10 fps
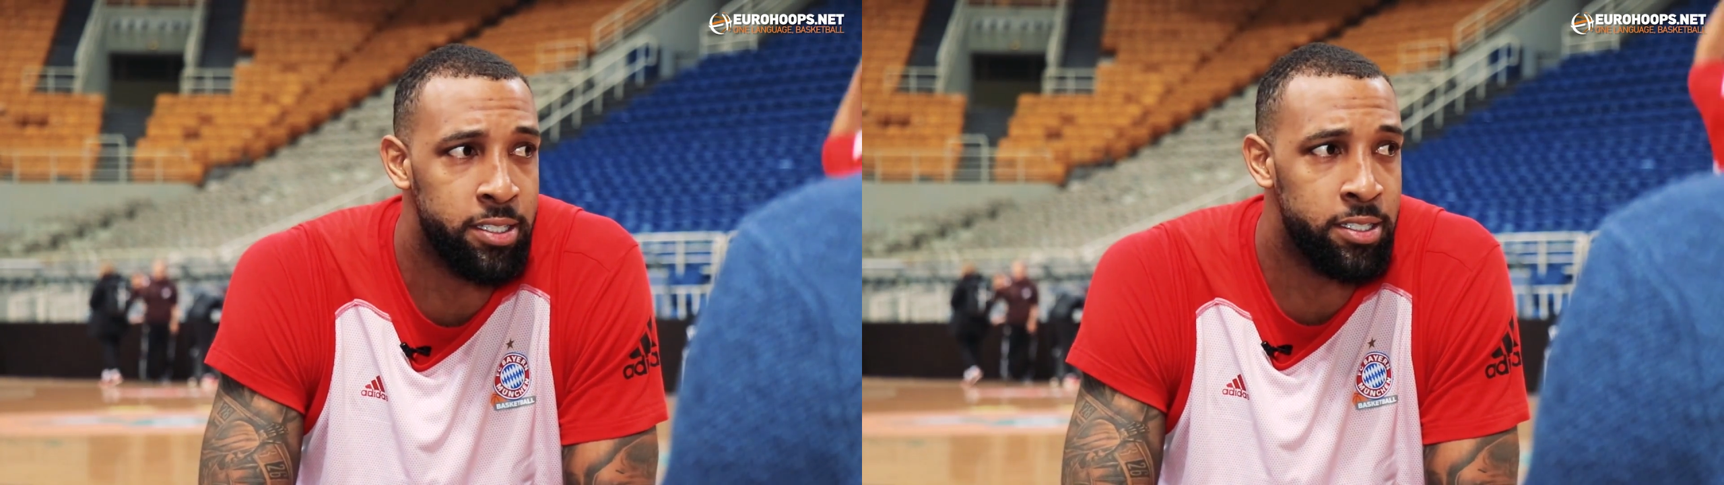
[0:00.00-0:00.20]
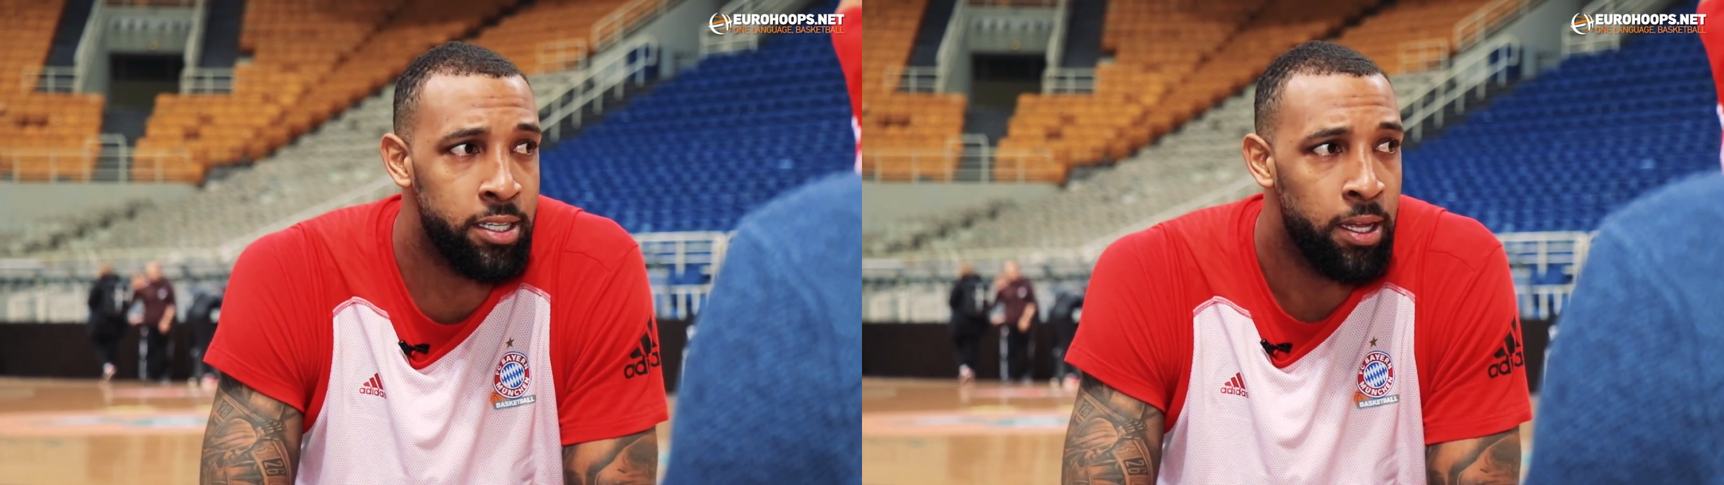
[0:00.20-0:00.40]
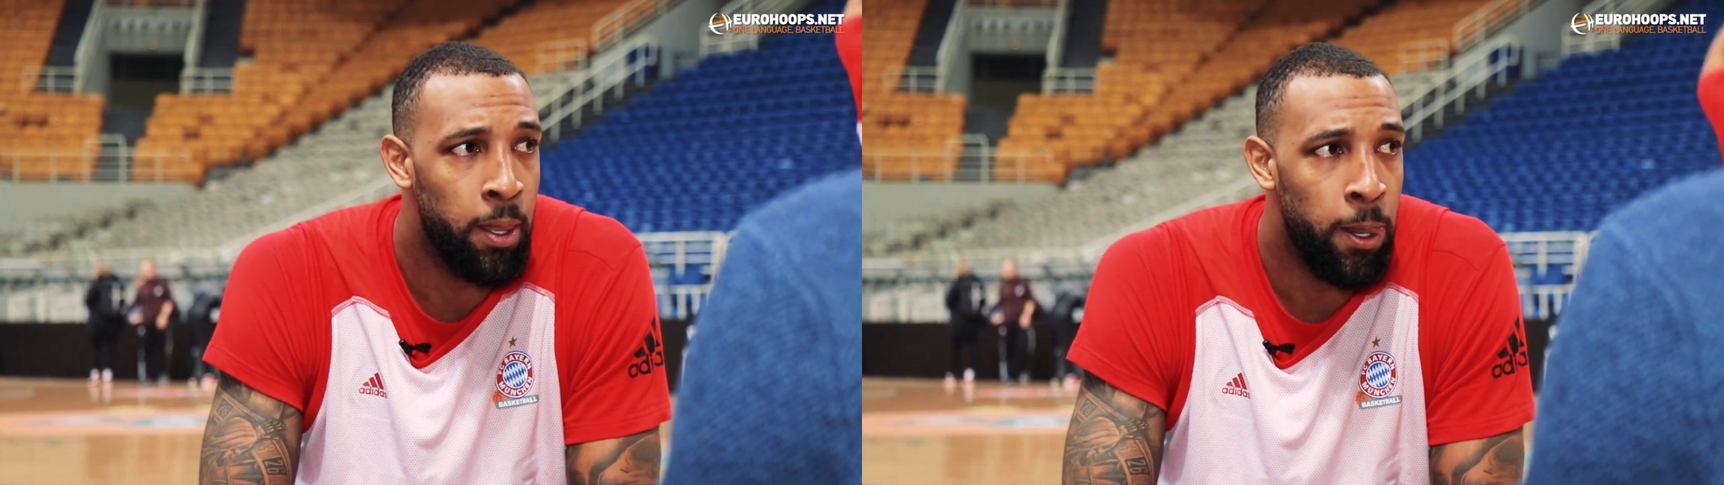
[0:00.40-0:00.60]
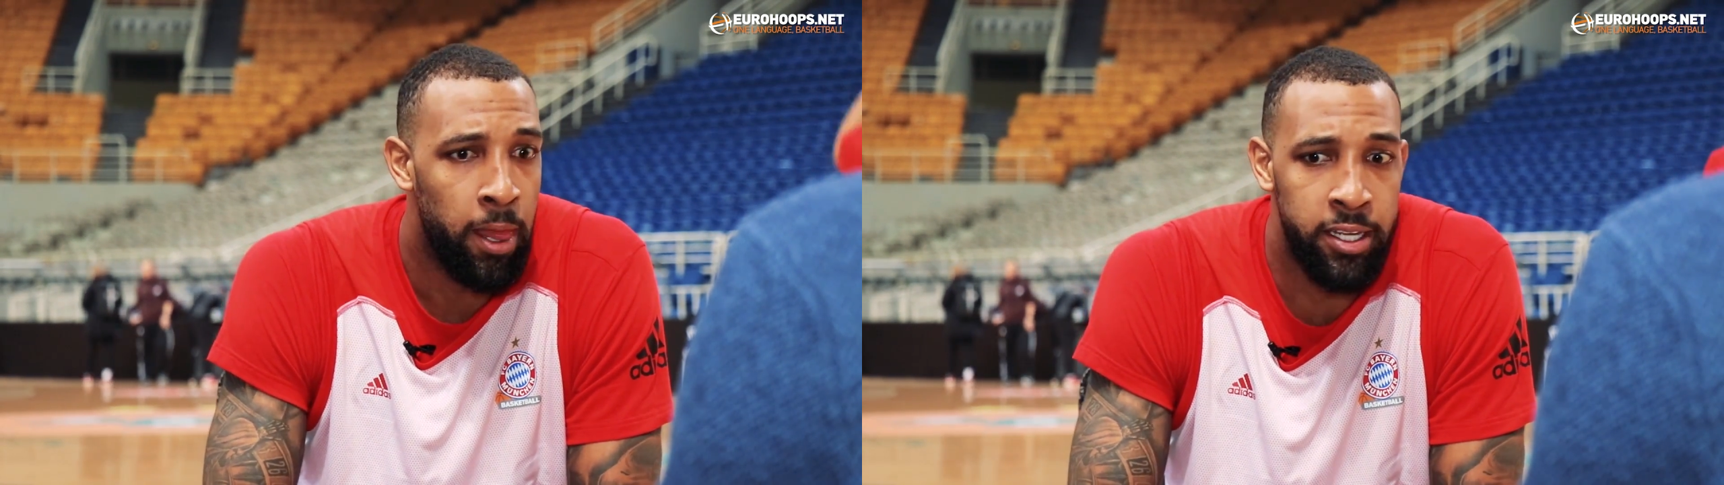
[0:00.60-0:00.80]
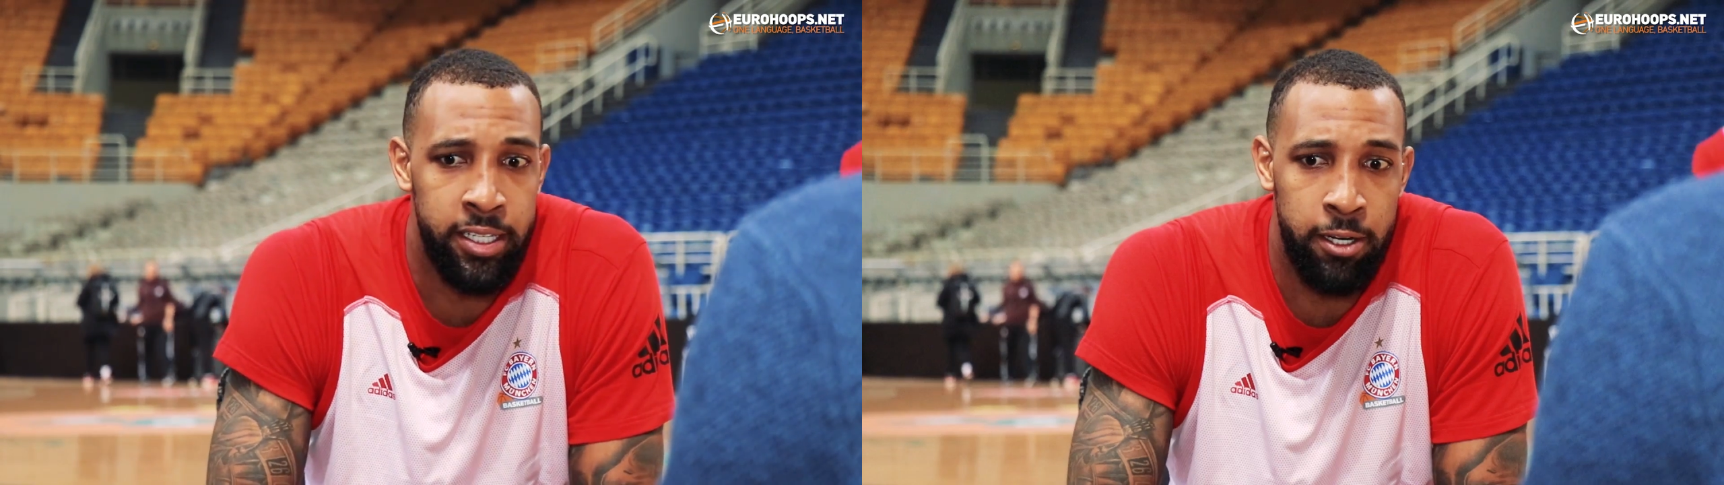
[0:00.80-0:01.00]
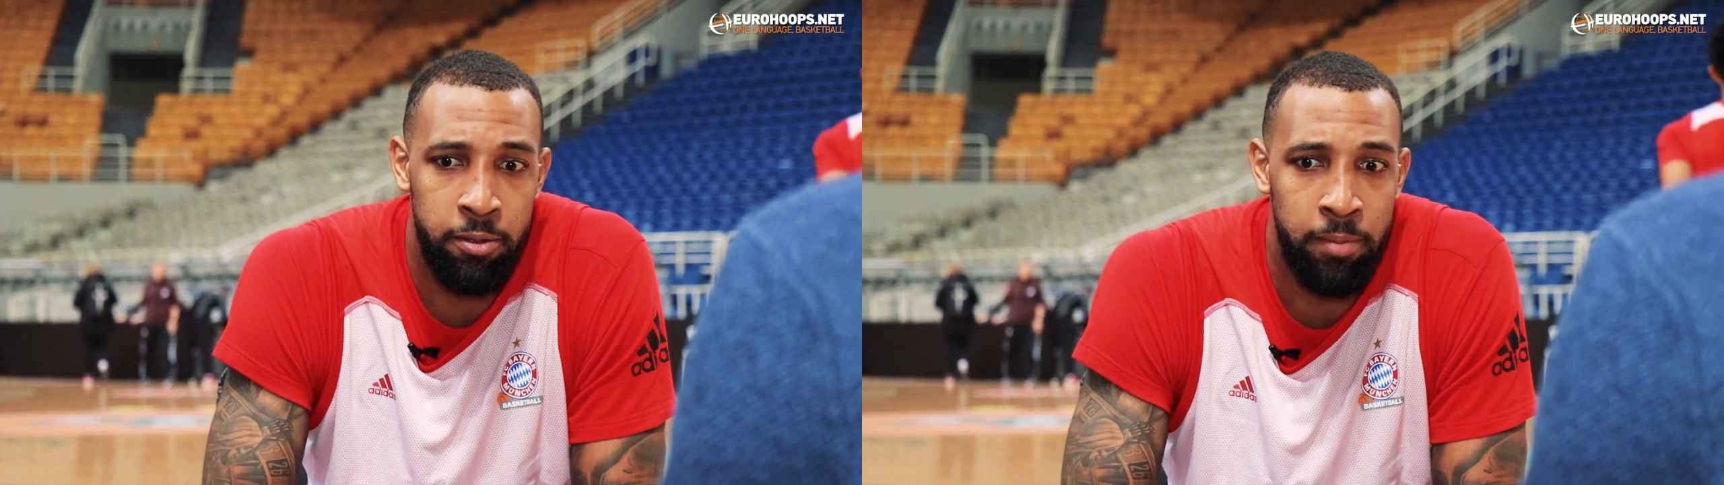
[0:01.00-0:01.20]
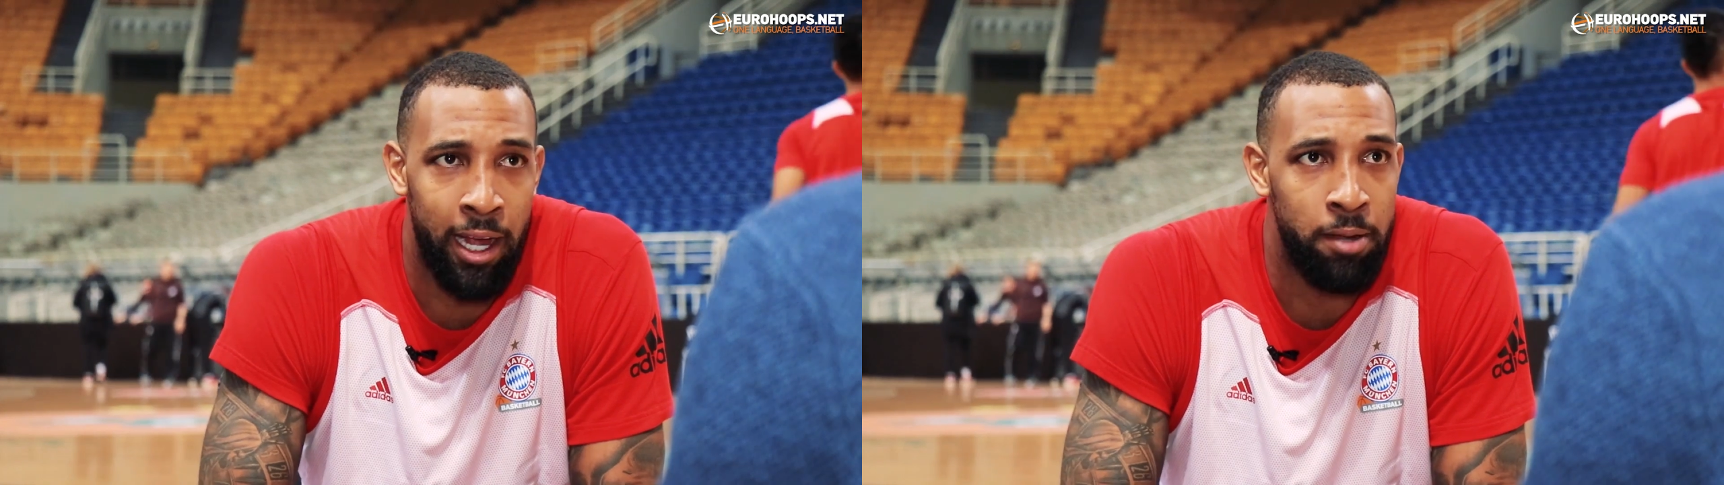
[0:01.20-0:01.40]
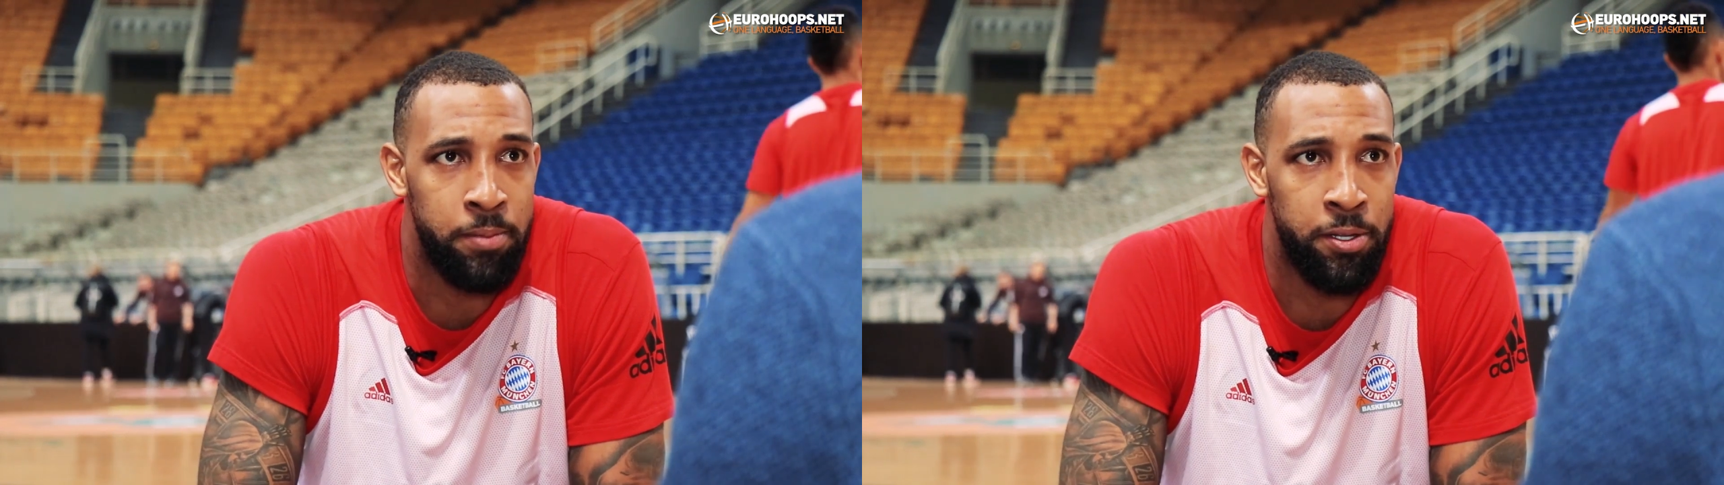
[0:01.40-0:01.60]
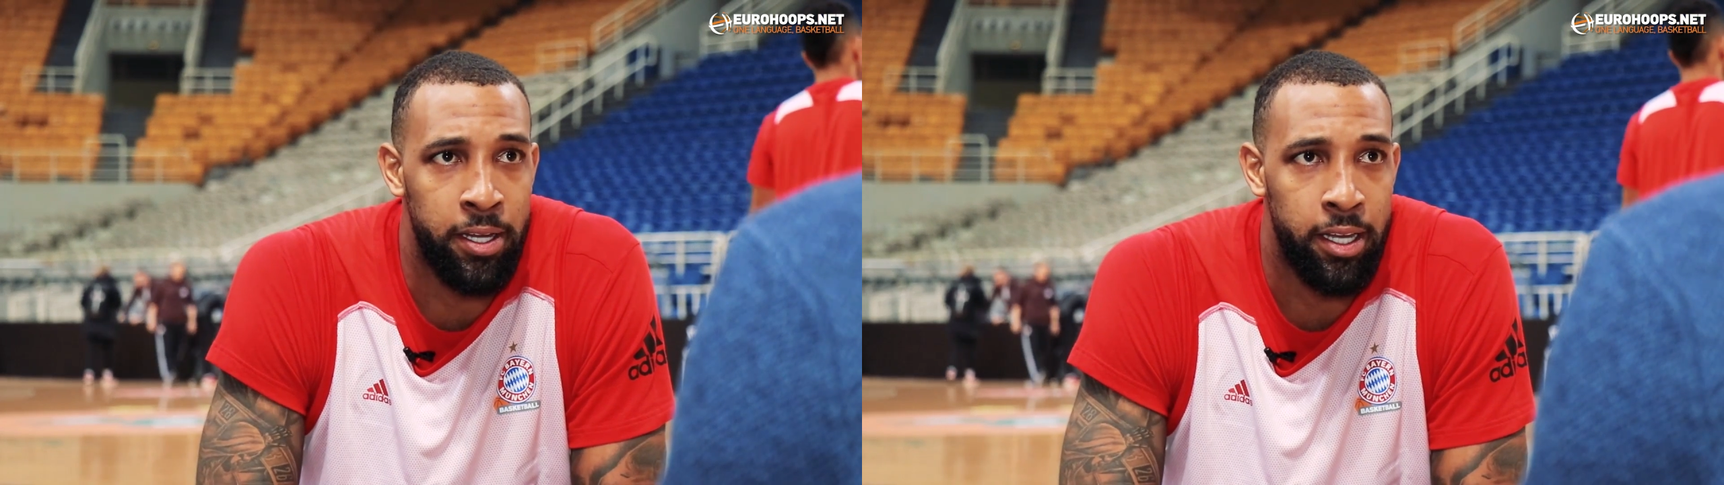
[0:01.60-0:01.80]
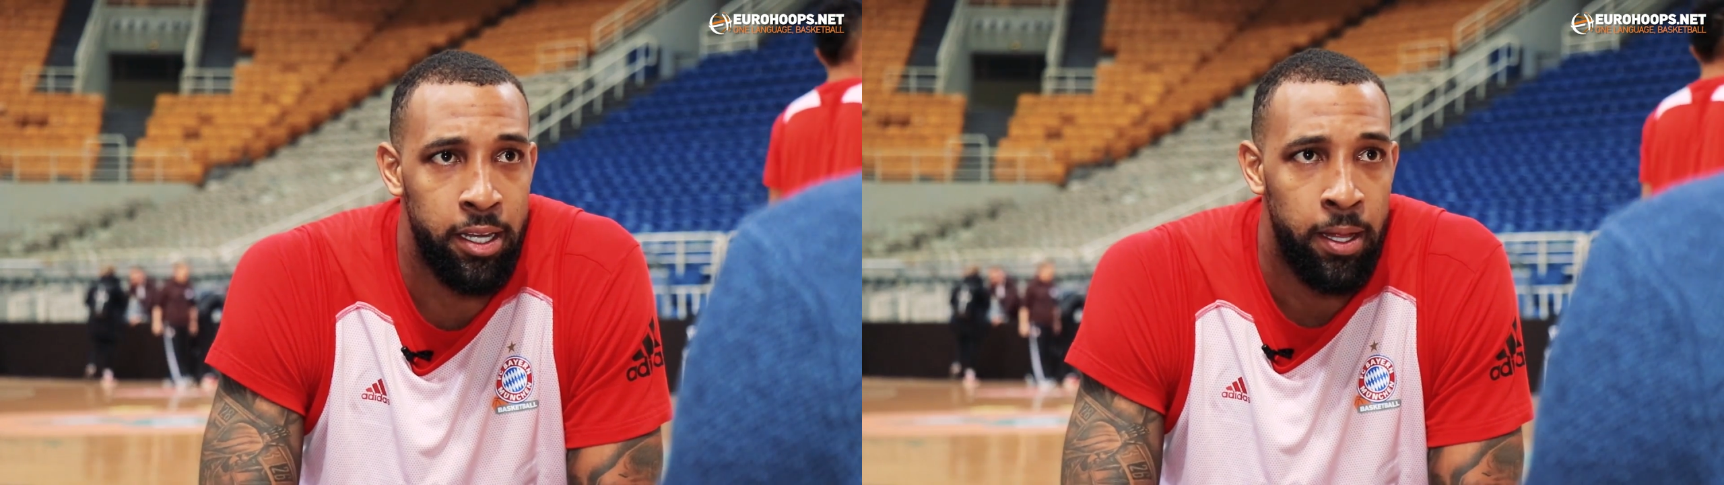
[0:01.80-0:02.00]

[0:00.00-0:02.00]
is here with Bayern Munich,